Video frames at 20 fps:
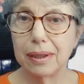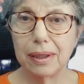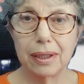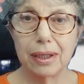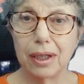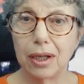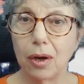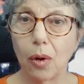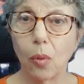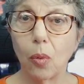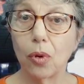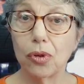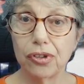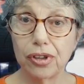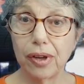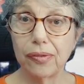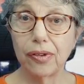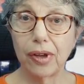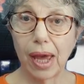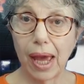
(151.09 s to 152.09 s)

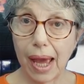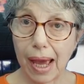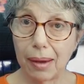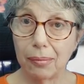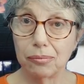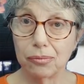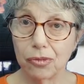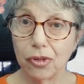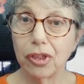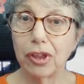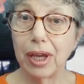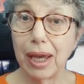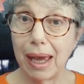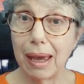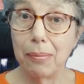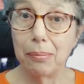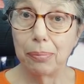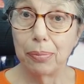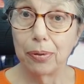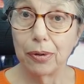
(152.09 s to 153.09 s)
whatever happened, the
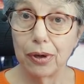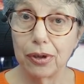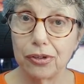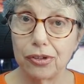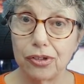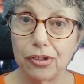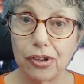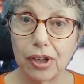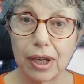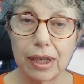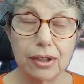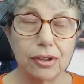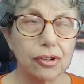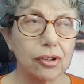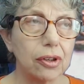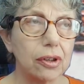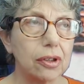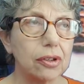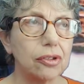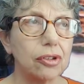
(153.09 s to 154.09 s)
emperor stays
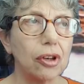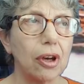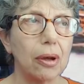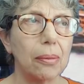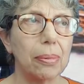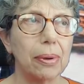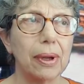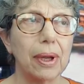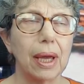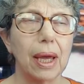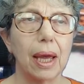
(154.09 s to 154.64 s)
at the top.